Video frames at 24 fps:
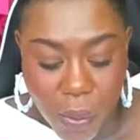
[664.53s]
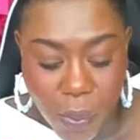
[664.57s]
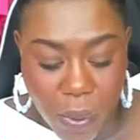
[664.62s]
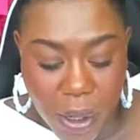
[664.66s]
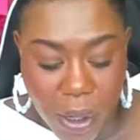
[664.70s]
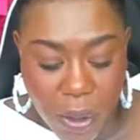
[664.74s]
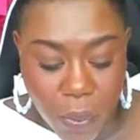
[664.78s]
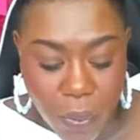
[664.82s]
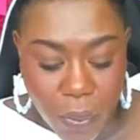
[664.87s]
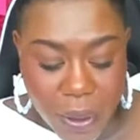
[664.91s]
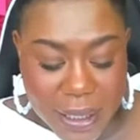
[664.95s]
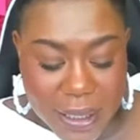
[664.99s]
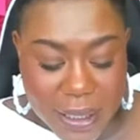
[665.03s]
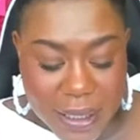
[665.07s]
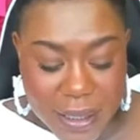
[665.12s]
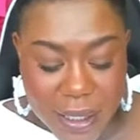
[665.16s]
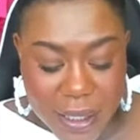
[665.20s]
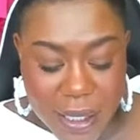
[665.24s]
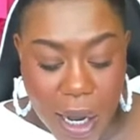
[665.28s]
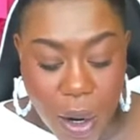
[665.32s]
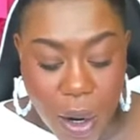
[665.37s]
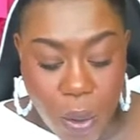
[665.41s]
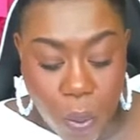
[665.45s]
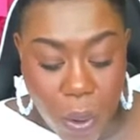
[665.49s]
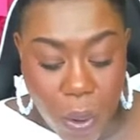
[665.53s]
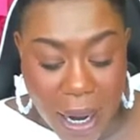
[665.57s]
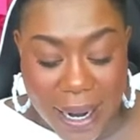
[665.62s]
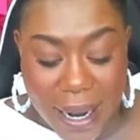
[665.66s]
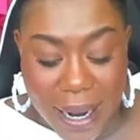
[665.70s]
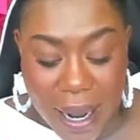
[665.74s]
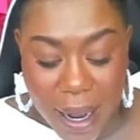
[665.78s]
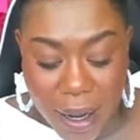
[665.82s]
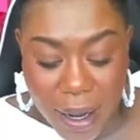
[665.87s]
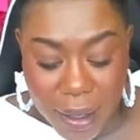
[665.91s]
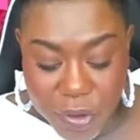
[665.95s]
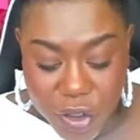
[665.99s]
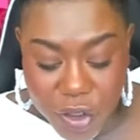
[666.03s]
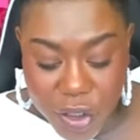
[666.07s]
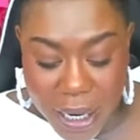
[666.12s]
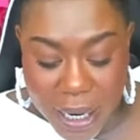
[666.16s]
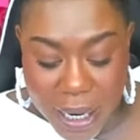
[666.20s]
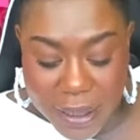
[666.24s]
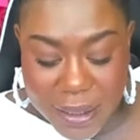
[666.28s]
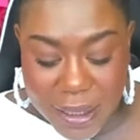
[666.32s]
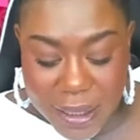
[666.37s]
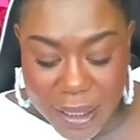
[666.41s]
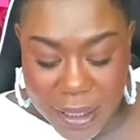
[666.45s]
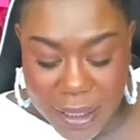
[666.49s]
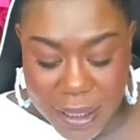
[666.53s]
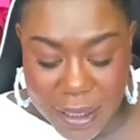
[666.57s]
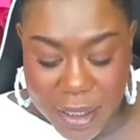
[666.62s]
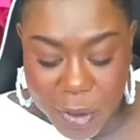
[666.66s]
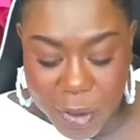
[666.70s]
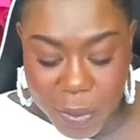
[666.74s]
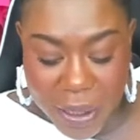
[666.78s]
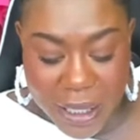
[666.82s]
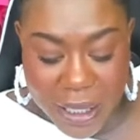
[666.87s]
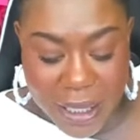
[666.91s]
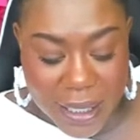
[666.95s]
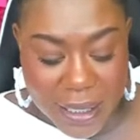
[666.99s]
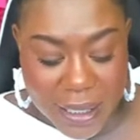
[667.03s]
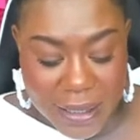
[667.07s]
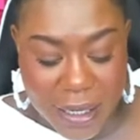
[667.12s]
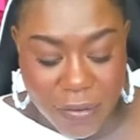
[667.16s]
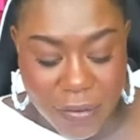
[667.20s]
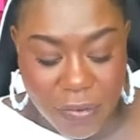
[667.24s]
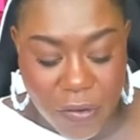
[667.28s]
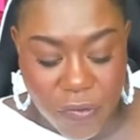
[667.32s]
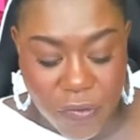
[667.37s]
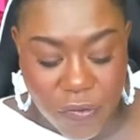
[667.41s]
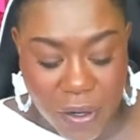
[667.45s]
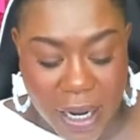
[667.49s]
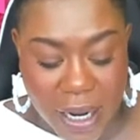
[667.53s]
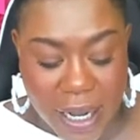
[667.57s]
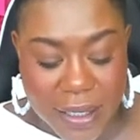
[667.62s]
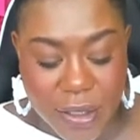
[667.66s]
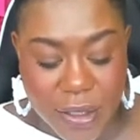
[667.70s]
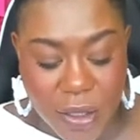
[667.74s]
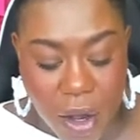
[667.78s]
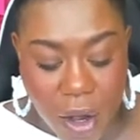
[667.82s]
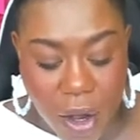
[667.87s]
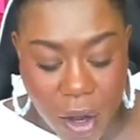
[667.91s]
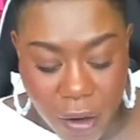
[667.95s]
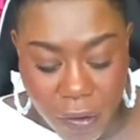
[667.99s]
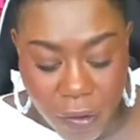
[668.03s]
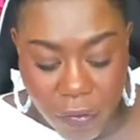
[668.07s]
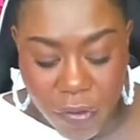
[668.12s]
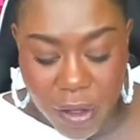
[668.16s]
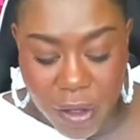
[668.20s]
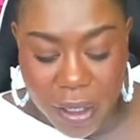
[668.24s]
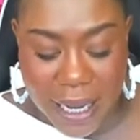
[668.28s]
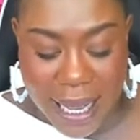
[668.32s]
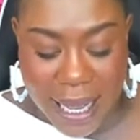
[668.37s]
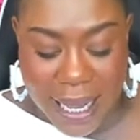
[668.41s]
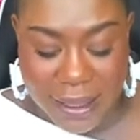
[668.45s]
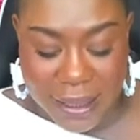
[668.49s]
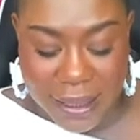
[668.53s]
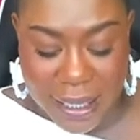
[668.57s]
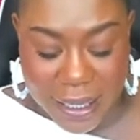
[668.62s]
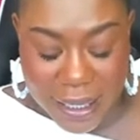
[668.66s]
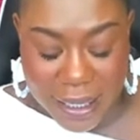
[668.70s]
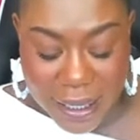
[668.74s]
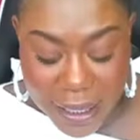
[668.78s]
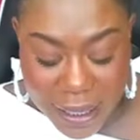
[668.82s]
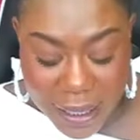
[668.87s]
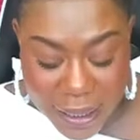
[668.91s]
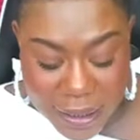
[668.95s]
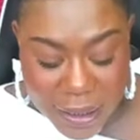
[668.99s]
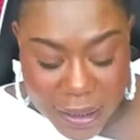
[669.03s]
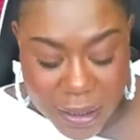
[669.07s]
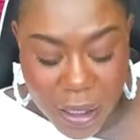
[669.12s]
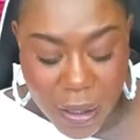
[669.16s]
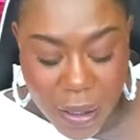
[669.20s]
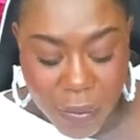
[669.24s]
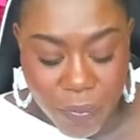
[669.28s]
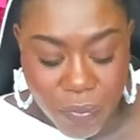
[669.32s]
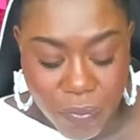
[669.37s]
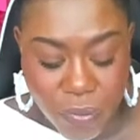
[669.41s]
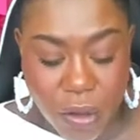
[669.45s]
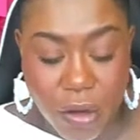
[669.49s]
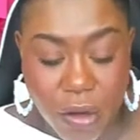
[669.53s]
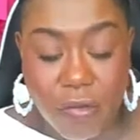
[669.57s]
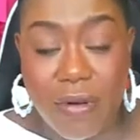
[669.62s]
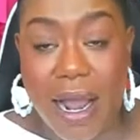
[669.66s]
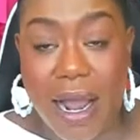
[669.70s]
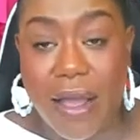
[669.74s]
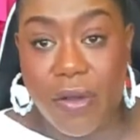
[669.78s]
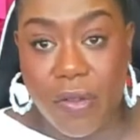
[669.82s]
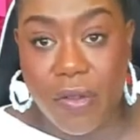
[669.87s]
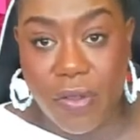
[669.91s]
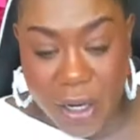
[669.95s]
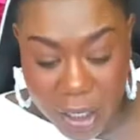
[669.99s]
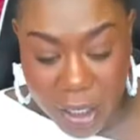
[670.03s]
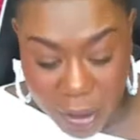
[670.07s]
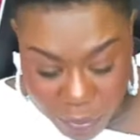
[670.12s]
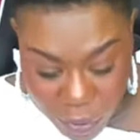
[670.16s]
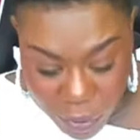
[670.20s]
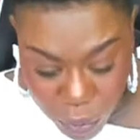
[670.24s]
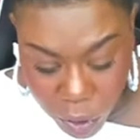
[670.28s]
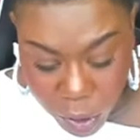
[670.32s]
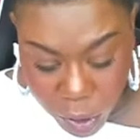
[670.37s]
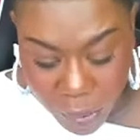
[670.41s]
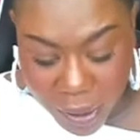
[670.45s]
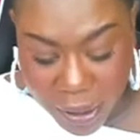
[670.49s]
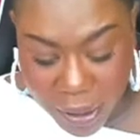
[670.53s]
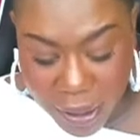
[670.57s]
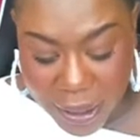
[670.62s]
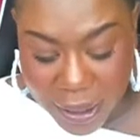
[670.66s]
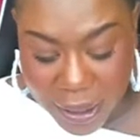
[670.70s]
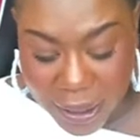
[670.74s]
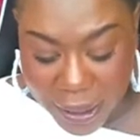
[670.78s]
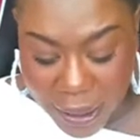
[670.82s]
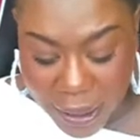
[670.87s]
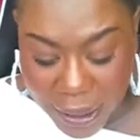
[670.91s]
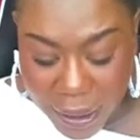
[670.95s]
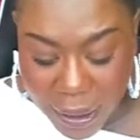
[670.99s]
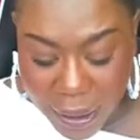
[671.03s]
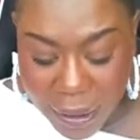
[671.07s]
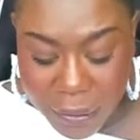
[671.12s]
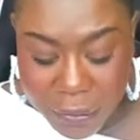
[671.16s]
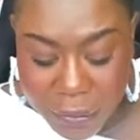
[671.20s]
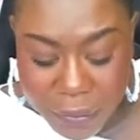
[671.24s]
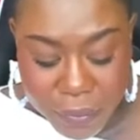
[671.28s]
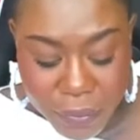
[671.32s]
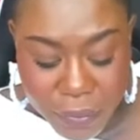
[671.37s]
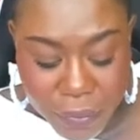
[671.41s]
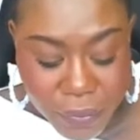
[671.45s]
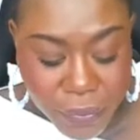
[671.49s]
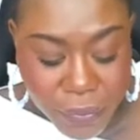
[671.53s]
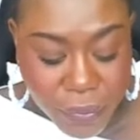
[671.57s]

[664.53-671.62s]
When we see a white object, it is because it reflects all of the light that it hits rather than absorbing it again.